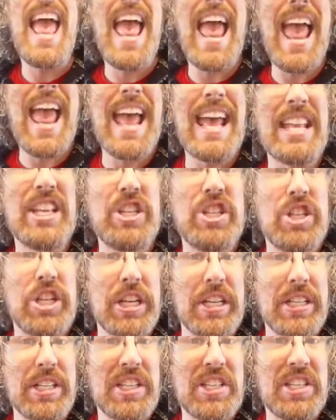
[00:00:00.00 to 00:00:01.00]

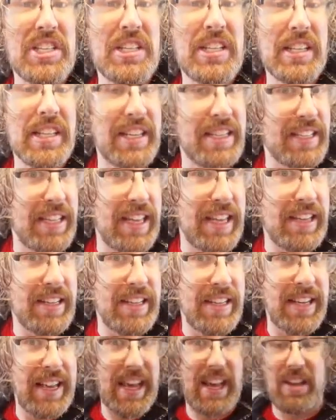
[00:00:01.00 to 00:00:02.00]
edges. Let's say that
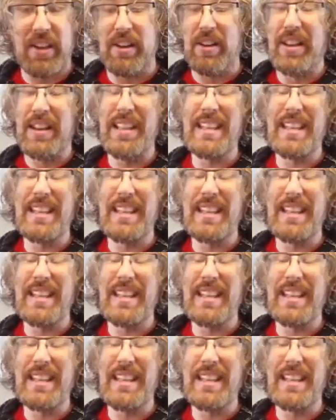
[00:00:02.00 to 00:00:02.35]
together.